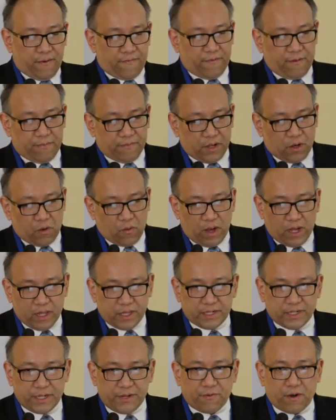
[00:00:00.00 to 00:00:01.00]
from the
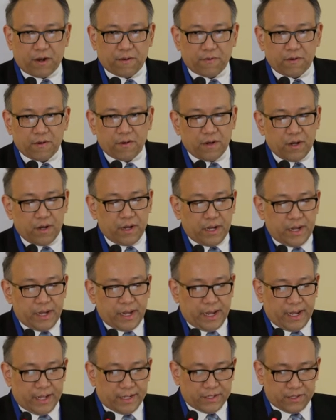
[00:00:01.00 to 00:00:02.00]
quality rubber.
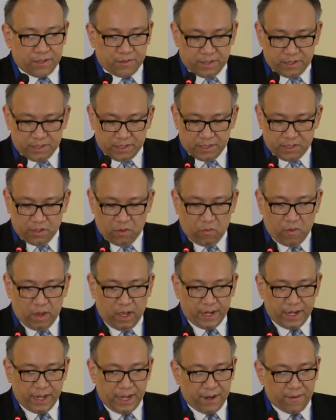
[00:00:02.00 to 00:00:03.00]
And so this is the
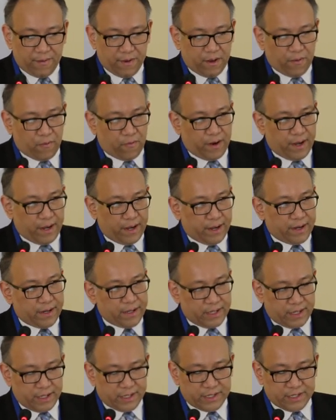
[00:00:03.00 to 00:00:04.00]
one area where
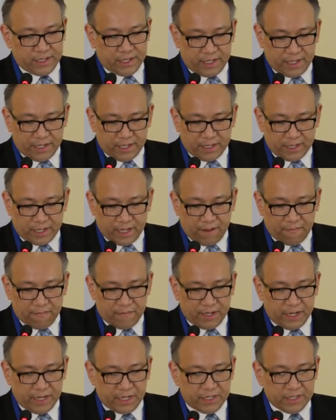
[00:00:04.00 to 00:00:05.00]
a certain
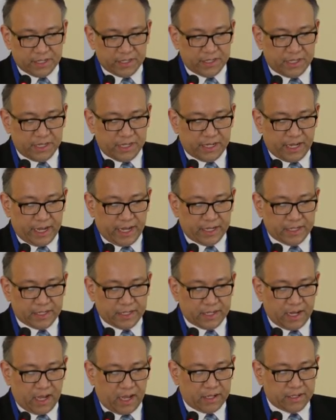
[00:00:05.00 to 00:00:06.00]
government agency can
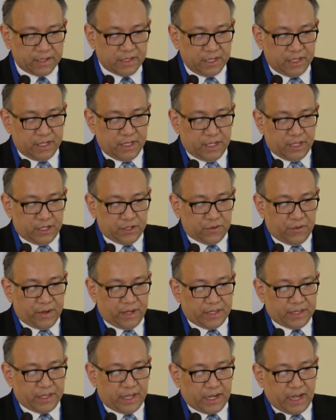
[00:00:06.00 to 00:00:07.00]
start
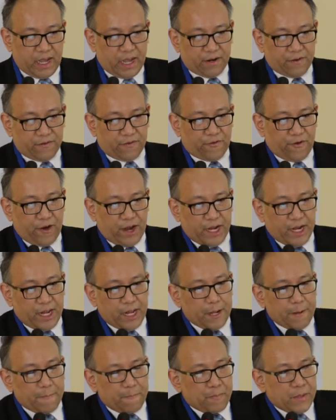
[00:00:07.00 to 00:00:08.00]
doing that kind of
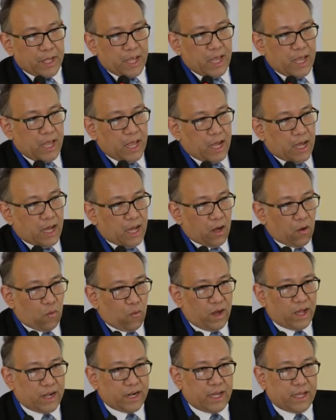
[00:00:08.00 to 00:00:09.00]
training.
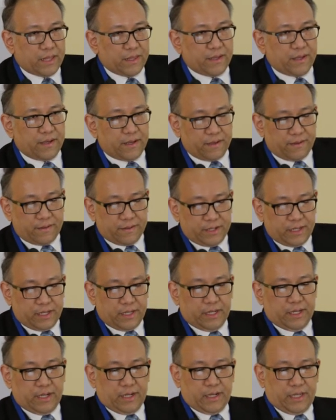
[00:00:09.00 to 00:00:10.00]
One other
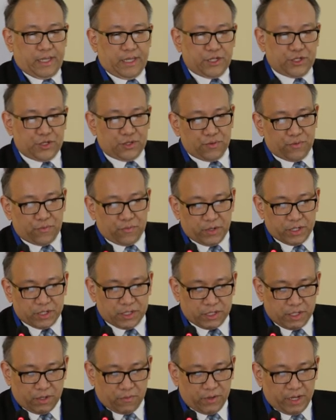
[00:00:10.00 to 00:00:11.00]
issue
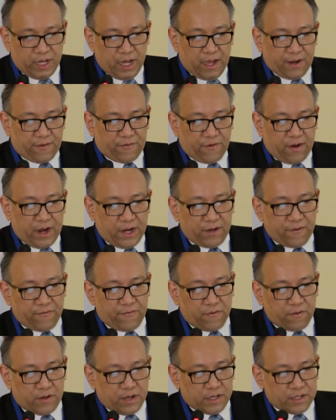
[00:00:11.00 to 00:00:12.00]
which we are trying to
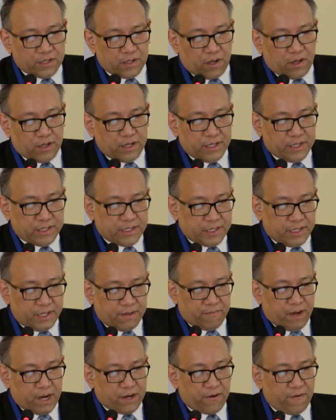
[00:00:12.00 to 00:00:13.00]
focus on is
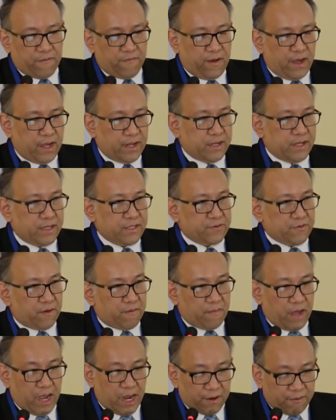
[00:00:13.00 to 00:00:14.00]
the microfinance for
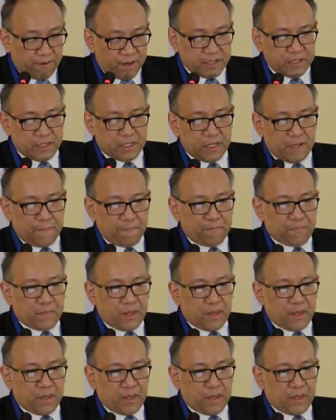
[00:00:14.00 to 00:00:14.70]
migrants,